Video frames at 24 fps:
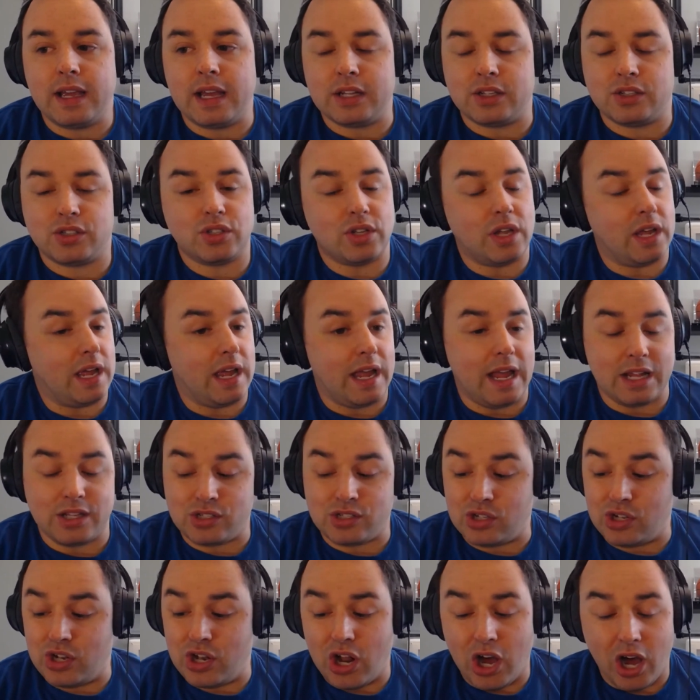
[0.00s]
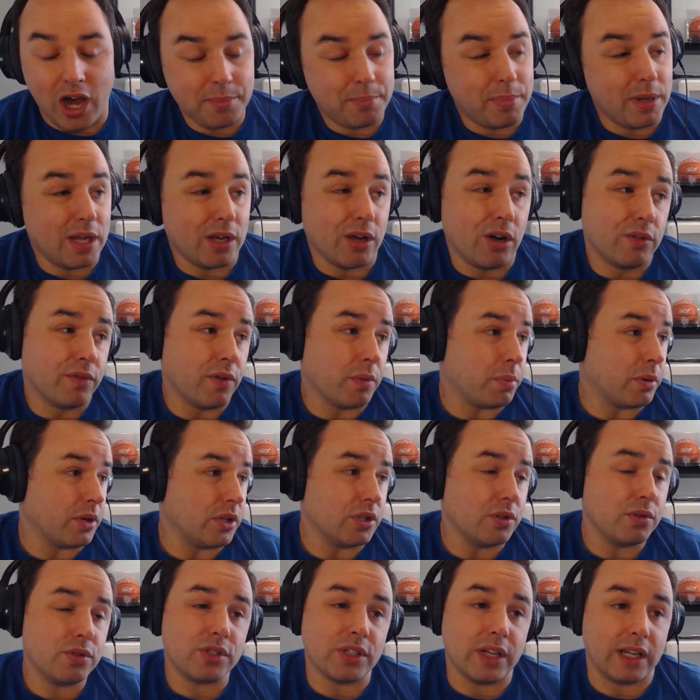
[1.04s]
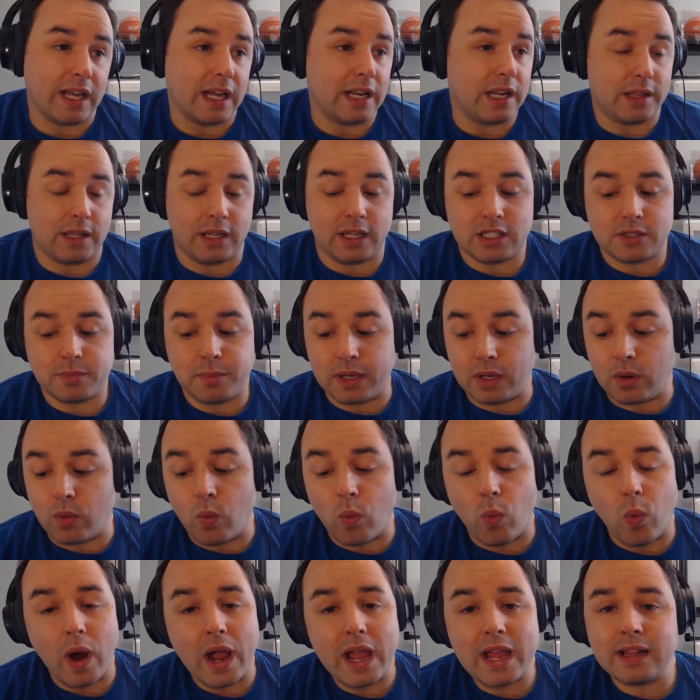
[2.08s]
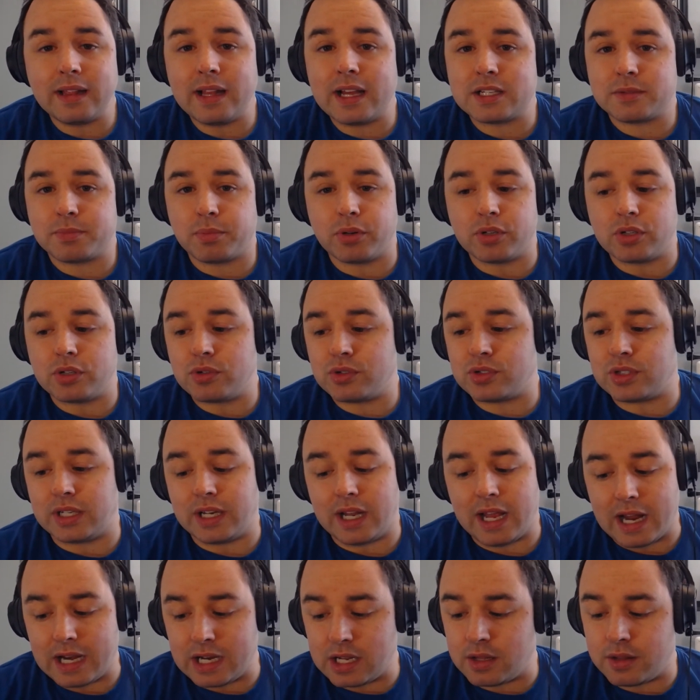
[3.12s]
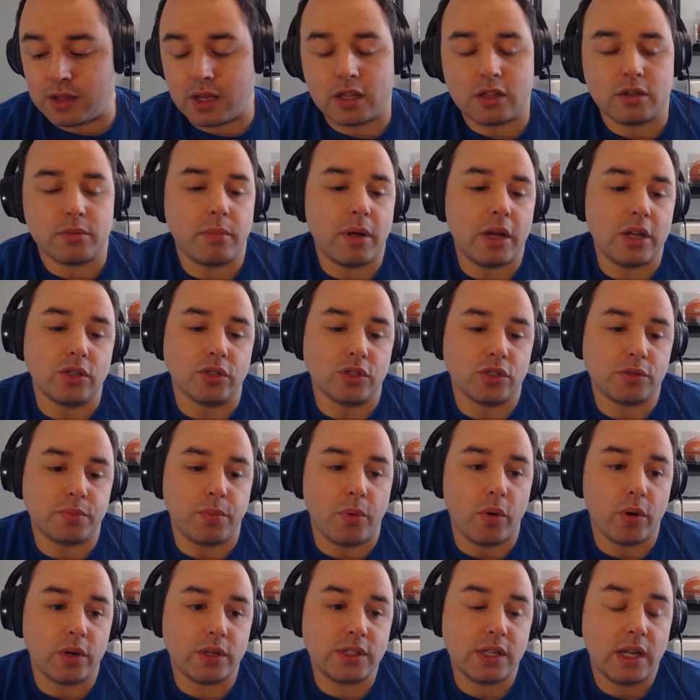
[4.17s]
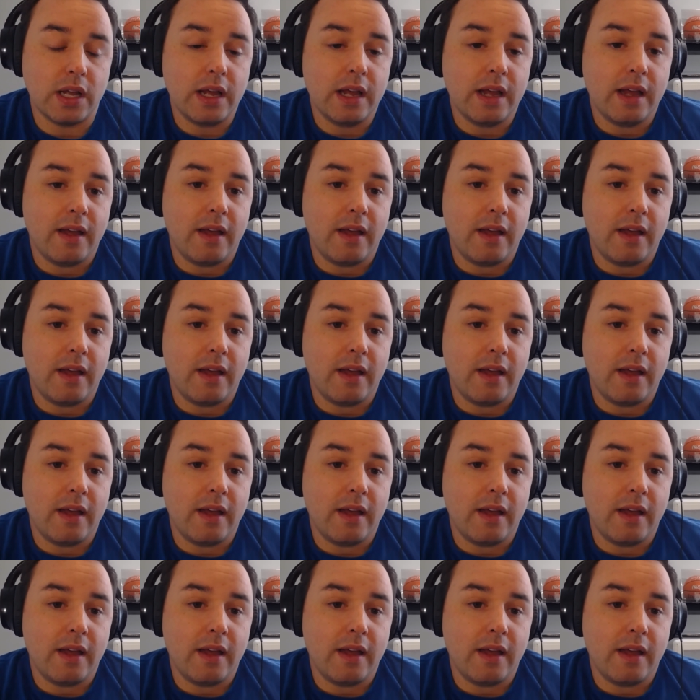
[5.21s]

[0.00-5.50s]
It's not being overproduced like anything. It's being way less produced than any of the other major sports.